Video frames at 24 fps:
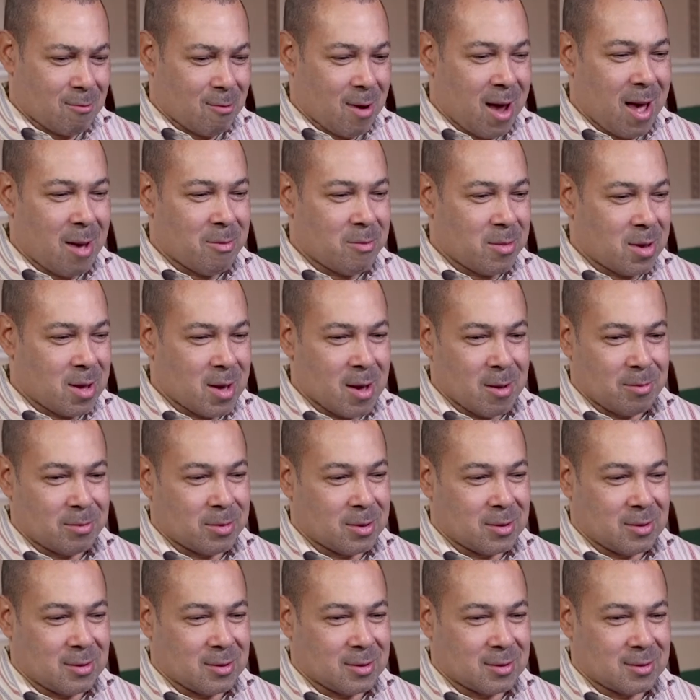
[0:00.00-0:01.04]
wrapped me up
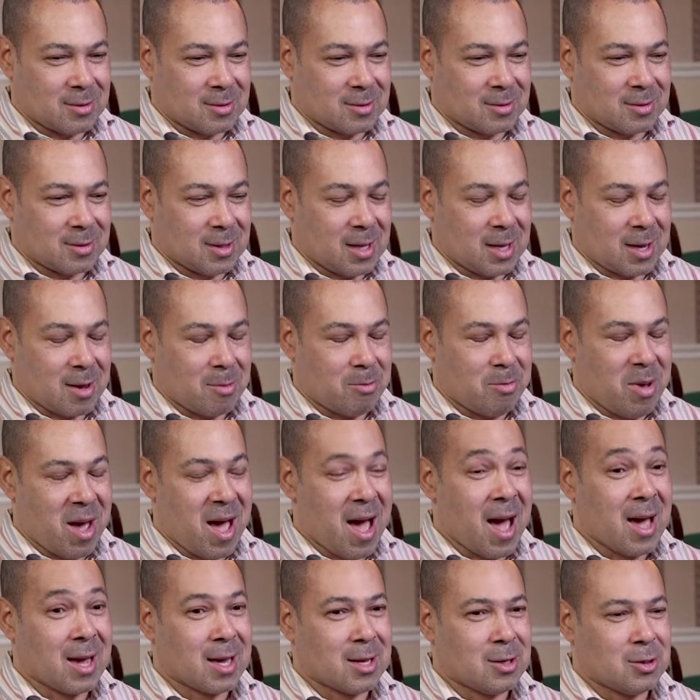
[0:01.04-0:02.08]
in this, like a
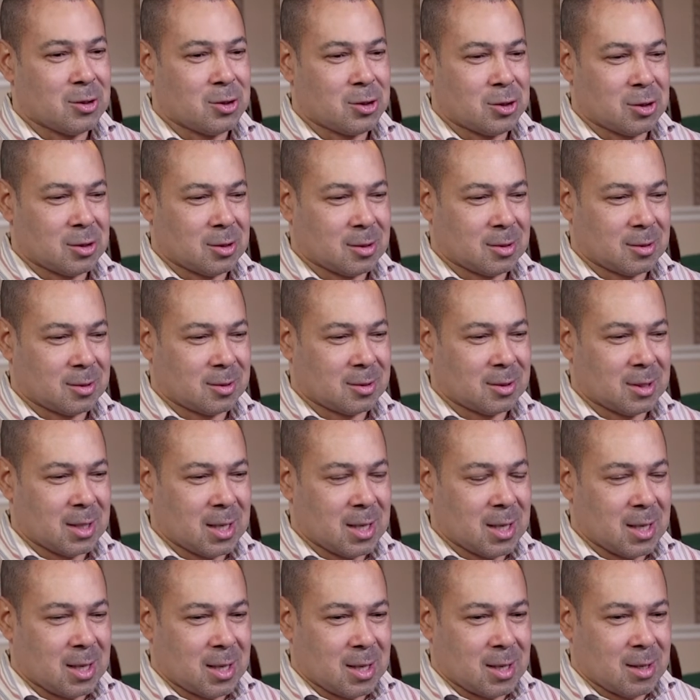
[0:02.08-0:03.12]
package,
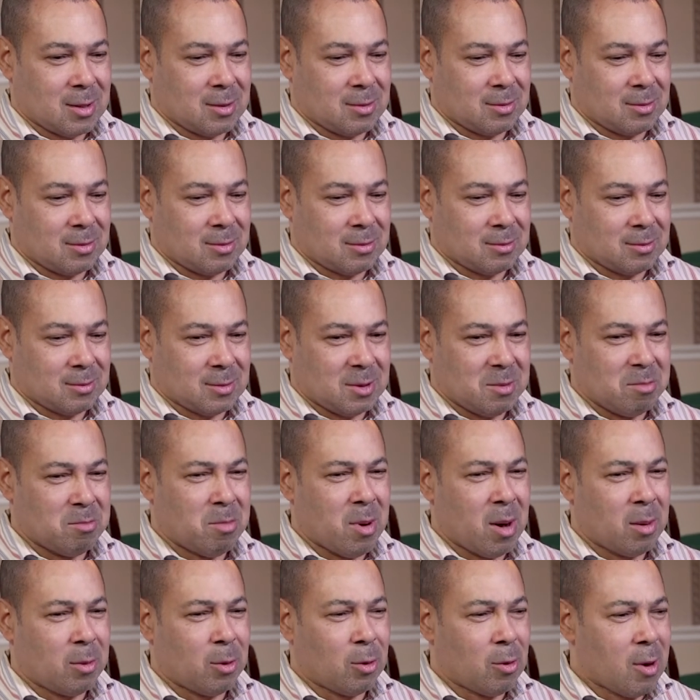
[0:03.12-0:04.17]
in
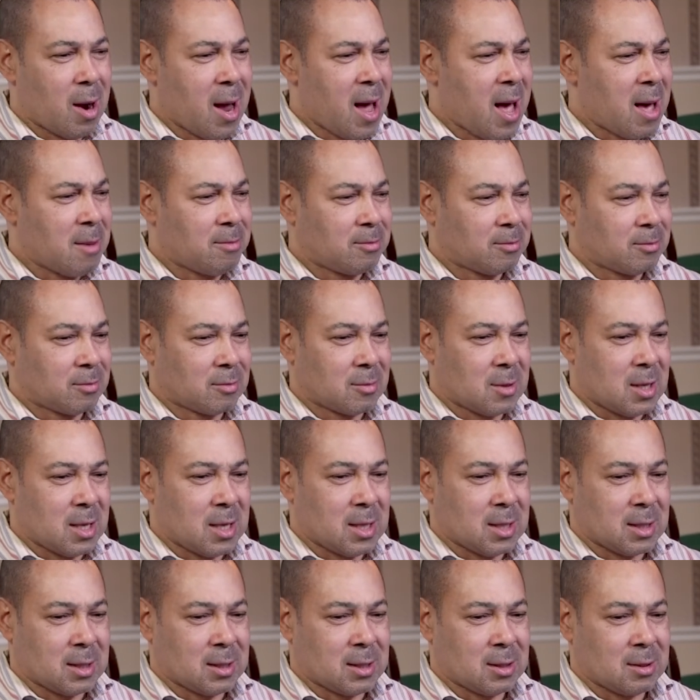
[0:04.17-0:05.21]
bubble wrap,
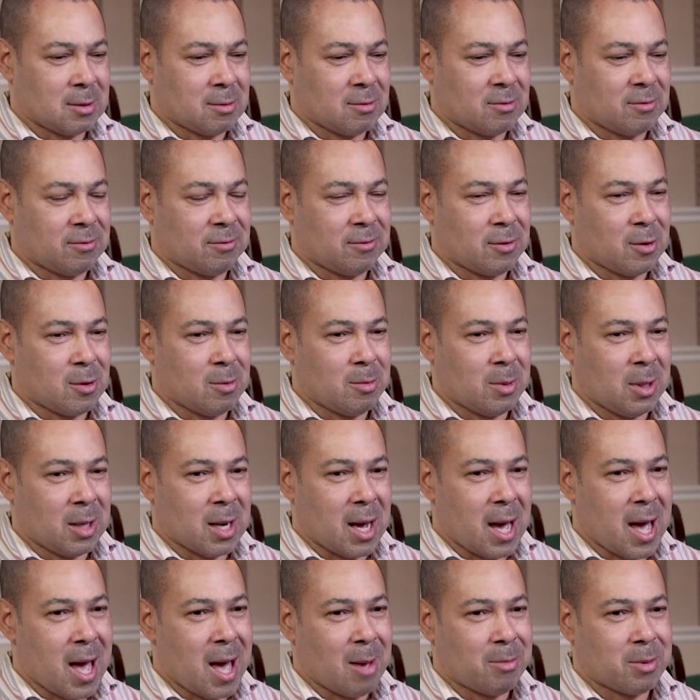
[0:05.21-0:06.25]
and flew me
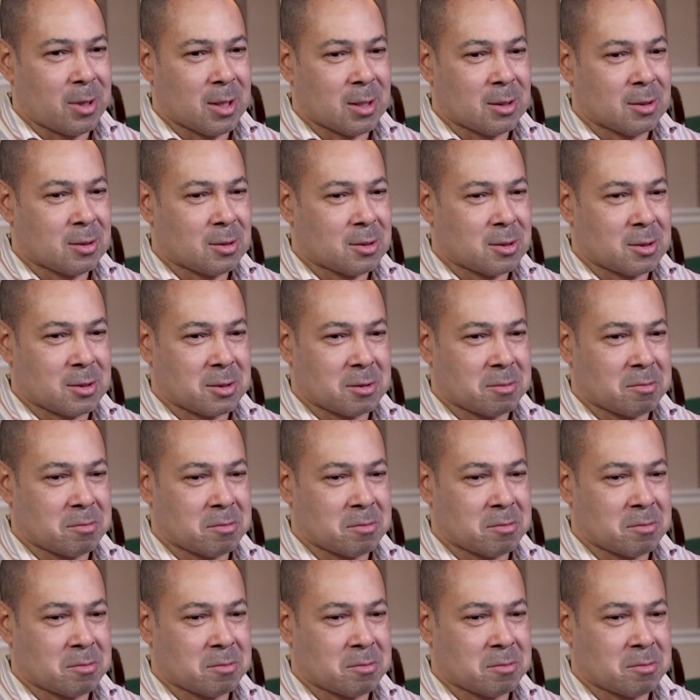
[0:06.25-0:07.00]
to Hopkins.